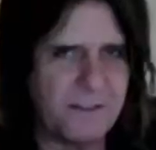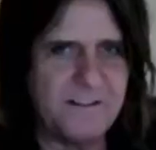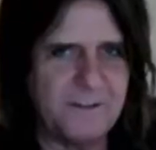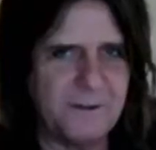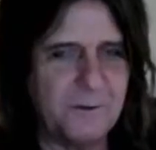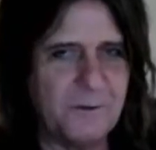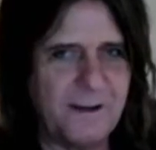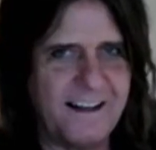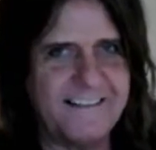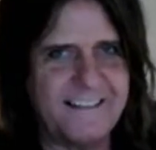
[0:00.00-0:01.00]
thing to do. I
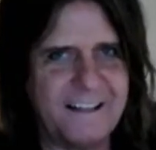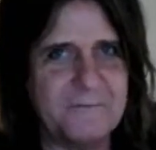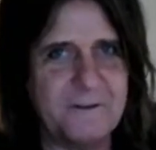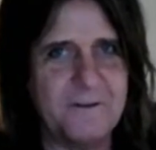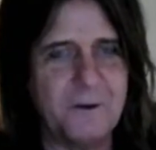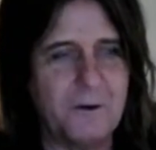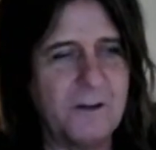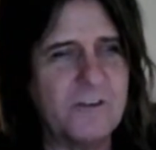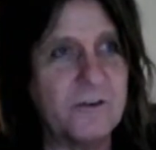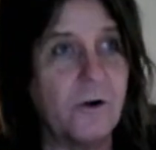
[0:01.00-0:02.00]
like that video, and
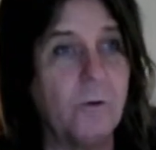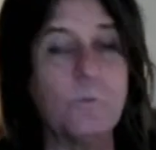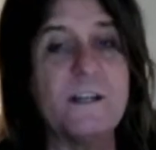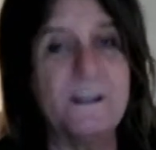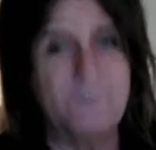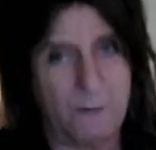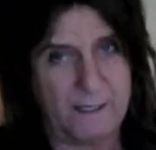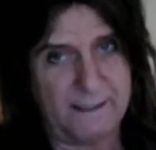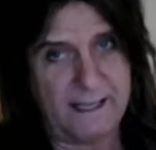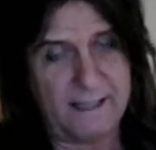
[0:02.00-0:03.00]
it sold really
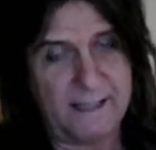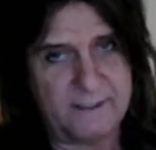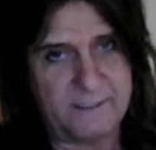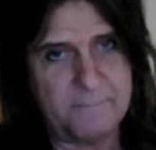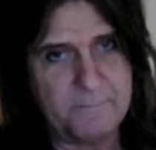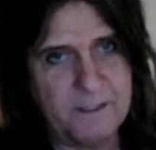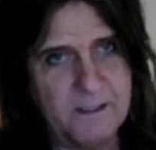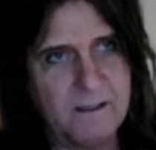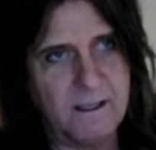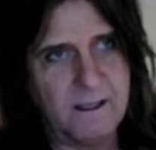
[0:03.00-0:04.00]
well, actually.
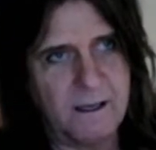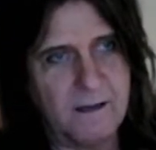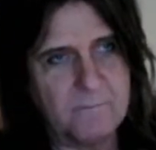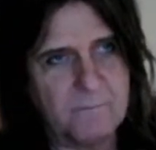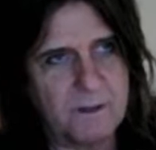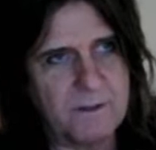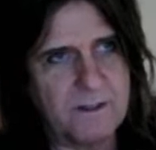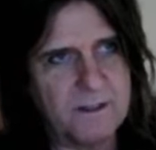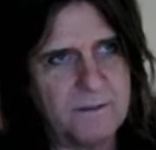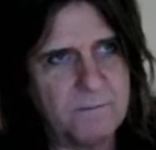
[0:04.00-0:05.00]
I
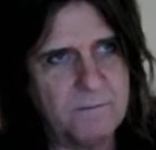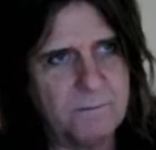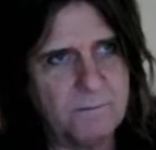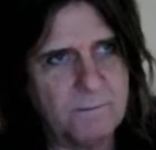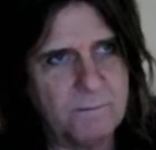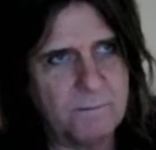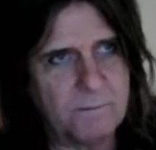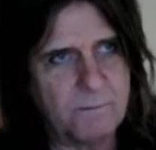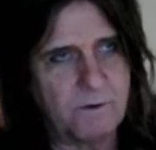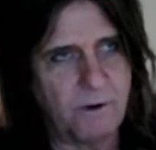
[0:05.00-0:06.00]
think
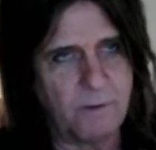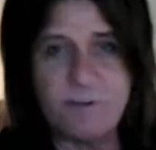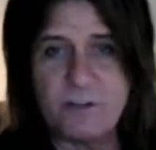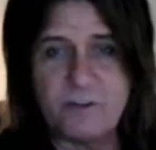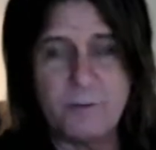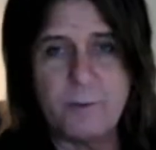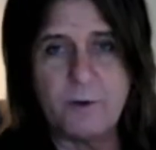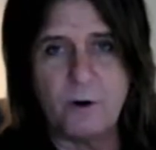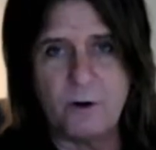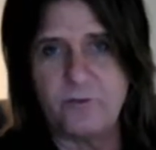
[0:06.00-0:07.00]
obviously
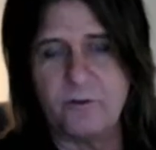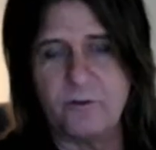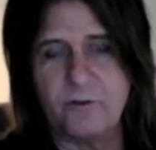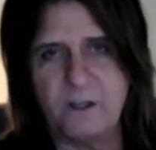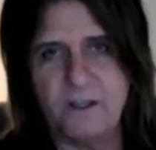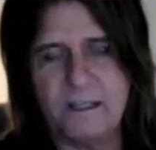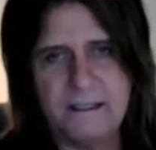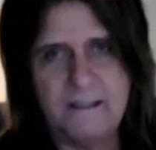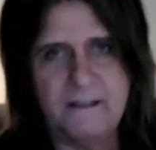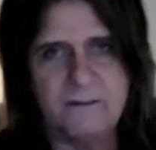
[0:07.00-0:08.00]
because of the
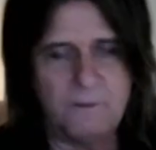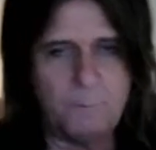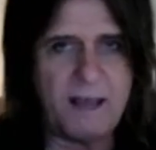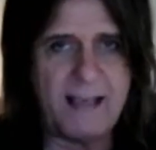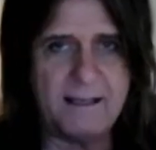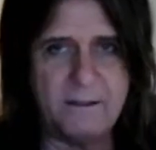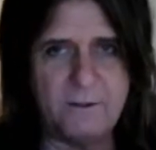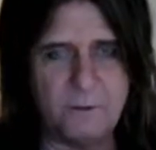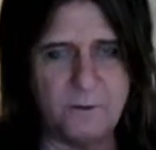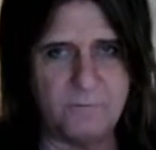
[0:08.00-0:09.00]

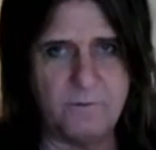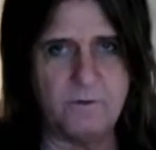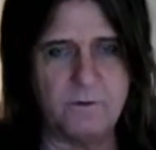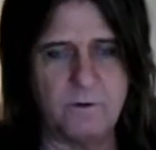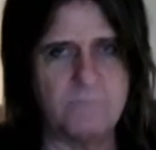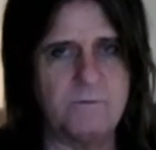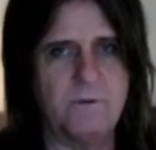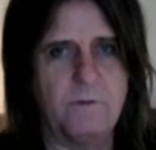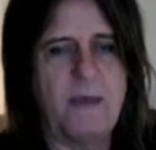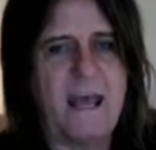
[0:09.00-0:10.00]
magnitude of
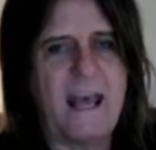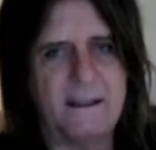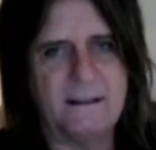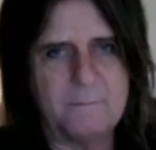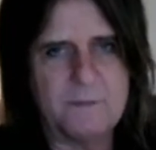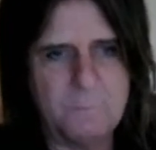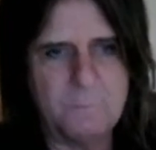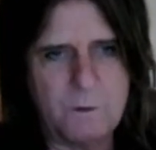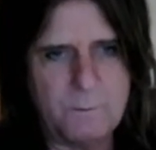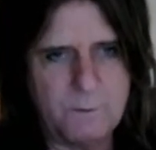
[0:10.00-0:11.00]
the band. I mean,
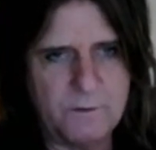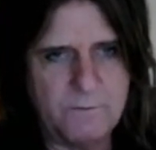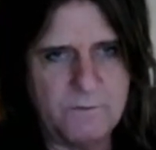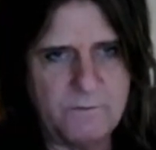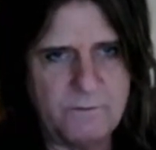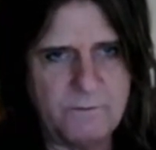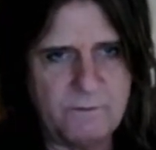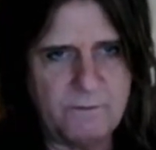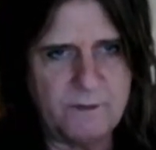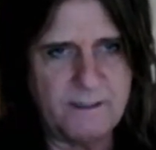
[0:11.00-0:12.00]
we were
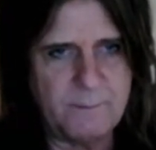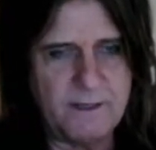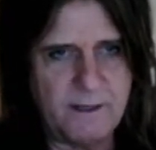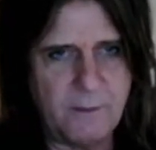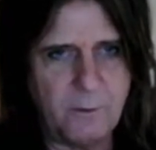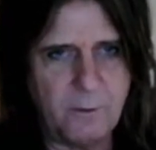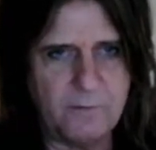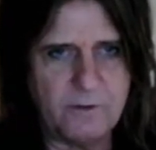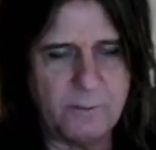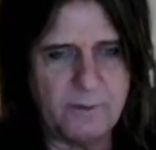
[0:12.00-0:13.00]
really big all over
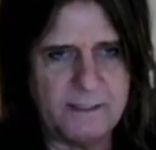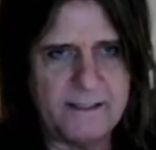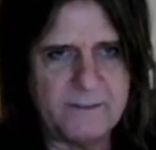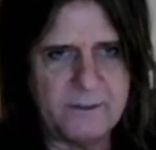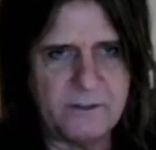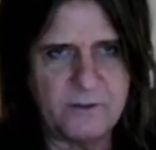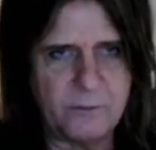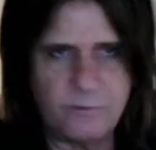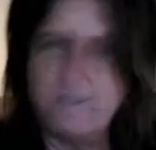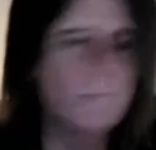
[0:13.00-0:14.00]
the place, so it
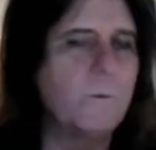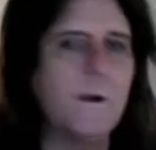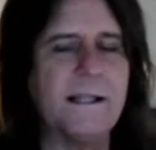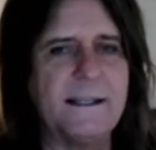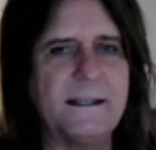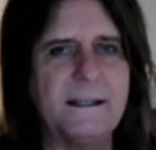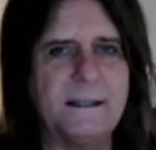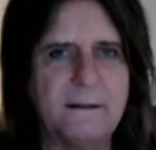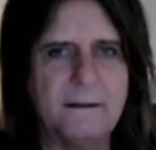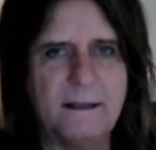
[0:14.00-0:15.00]
sold really well
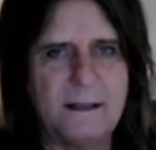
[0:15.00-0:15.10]
in